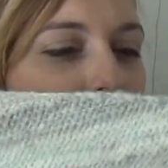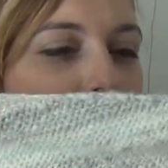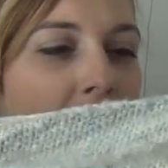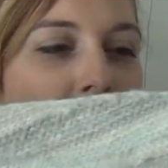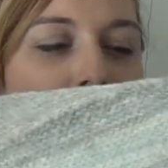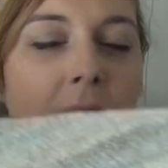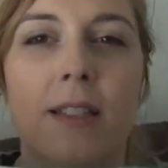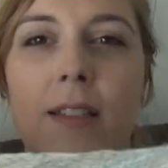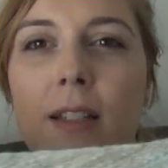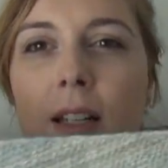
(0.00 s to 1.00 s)
yeah,
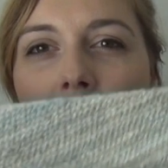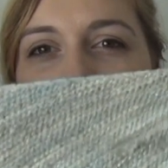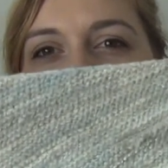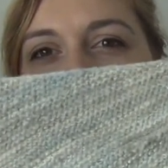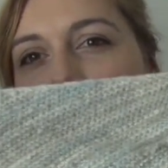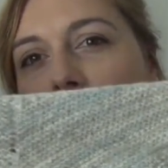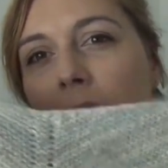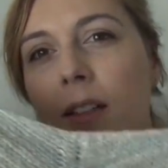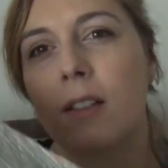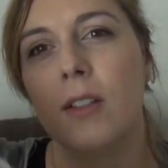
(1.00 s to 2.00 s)
it's
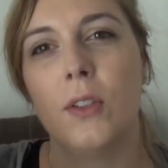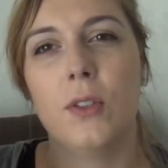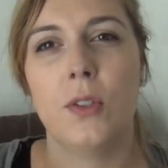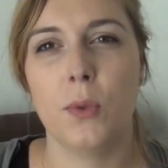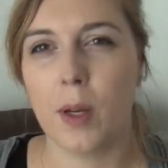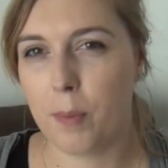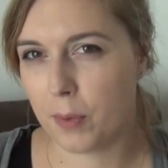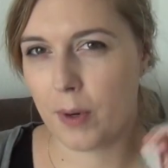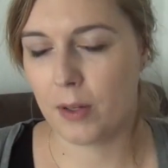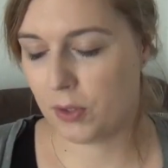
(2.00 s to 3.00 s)
good to wrap
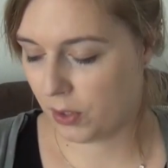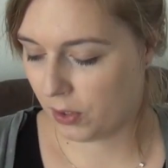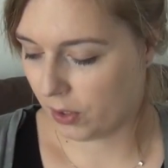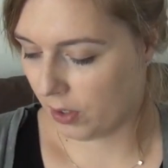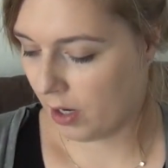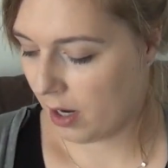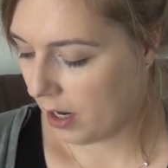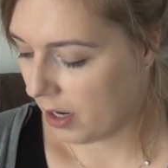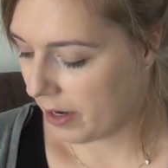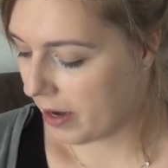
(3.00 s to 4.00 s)
around your
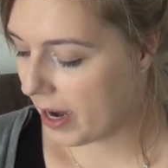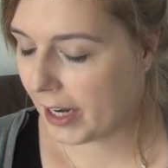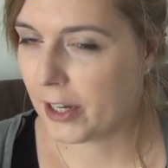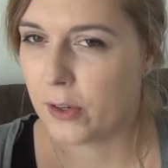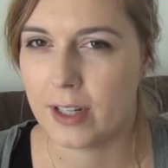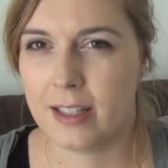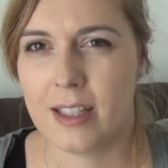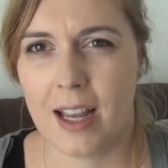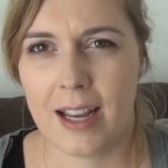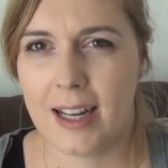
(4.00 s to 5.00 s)
neck. You can
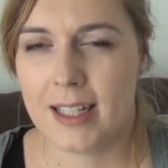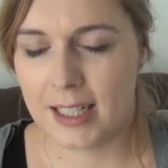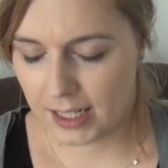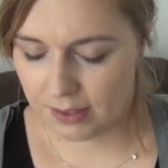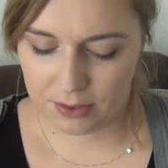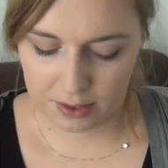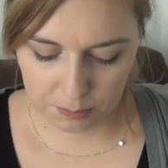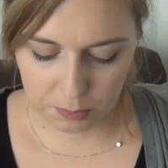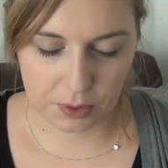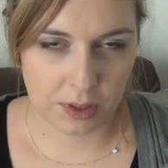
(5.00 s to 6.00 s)
tie it
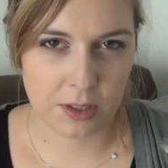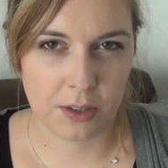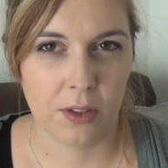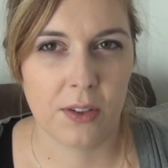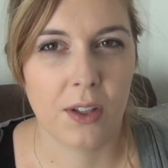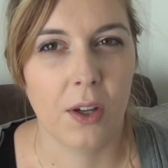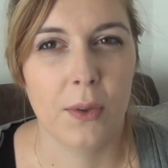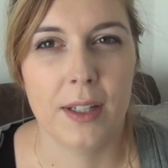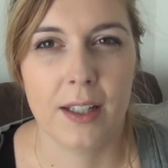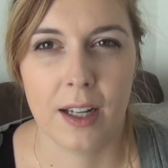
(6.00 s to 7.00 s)
even, but it's not
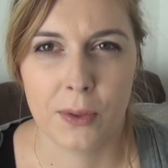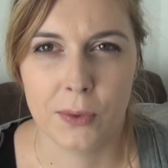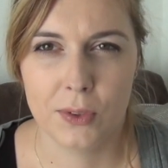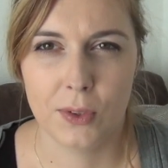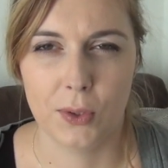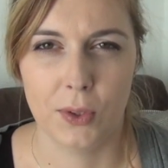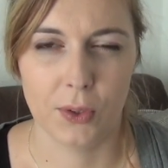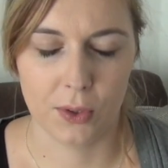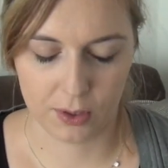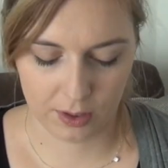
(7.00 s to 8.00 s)
going down to
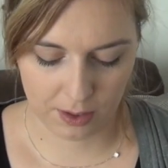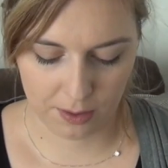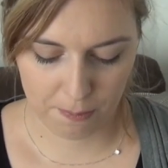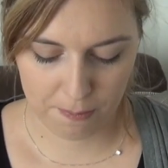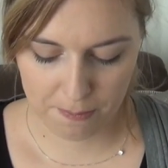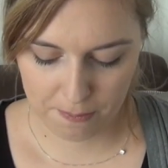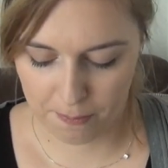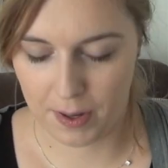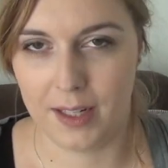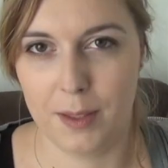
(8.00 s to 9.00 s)
your
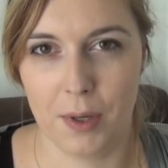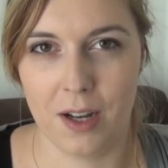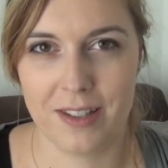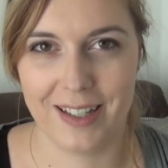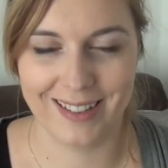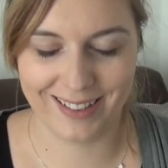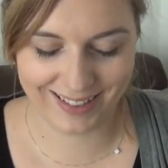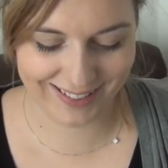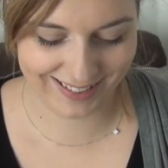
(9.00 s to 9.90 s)
belly button.